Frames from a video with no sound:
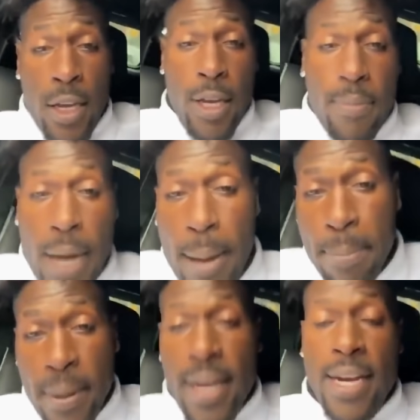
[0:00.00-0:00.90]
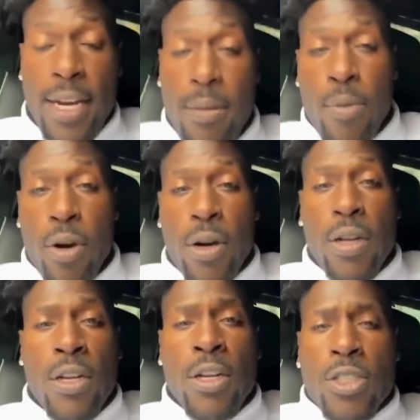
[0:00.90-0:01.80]
him not playing anymore.
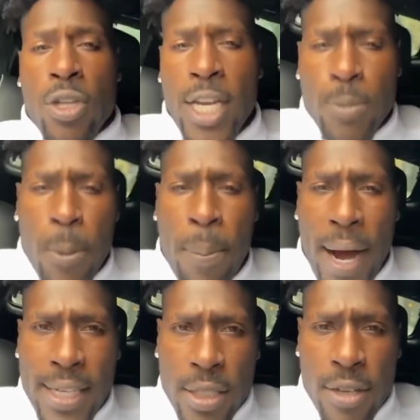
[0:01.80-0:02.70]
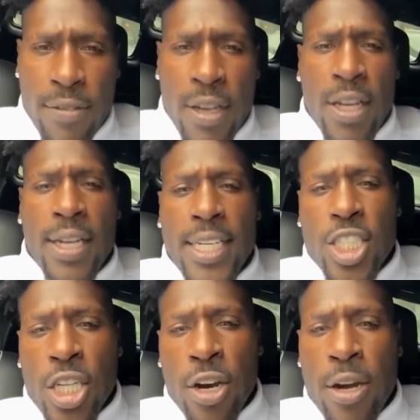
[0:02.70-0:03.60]
So let's be positive,
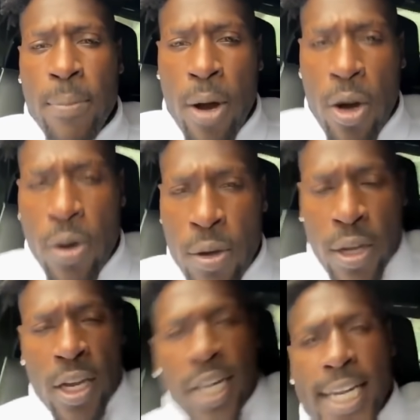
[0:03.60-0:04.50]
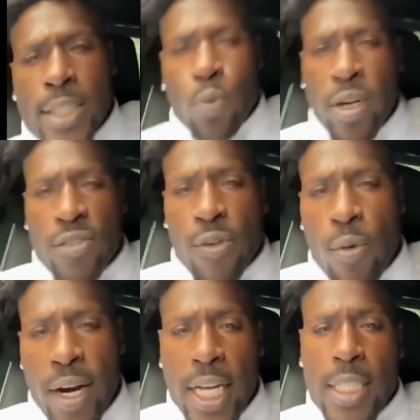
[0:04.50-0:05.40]
let's cheer him on, let's wish for
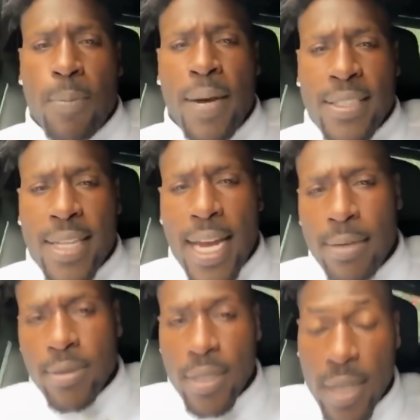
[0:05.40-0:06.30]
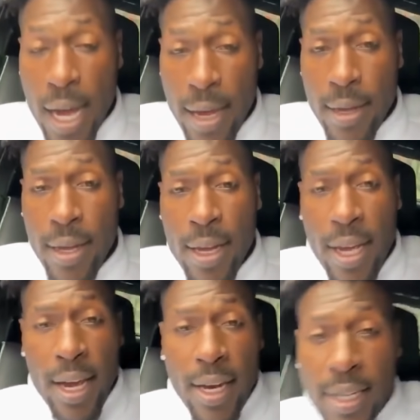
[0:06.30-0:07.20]
one of his best games tonight,
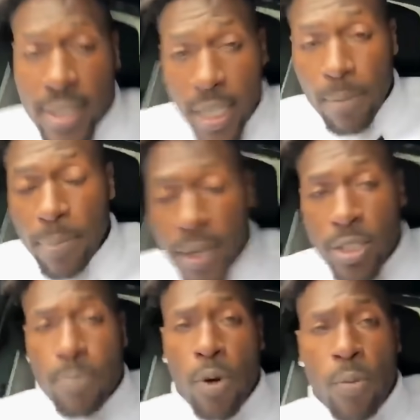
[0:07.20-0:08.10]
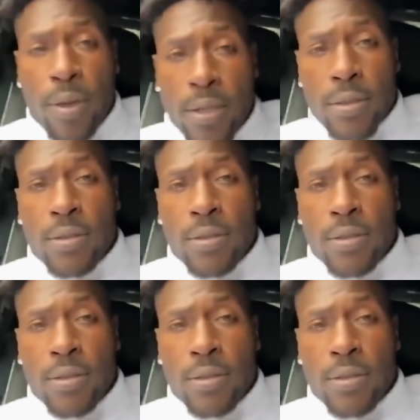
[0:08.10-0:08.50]
and let's keep business booming.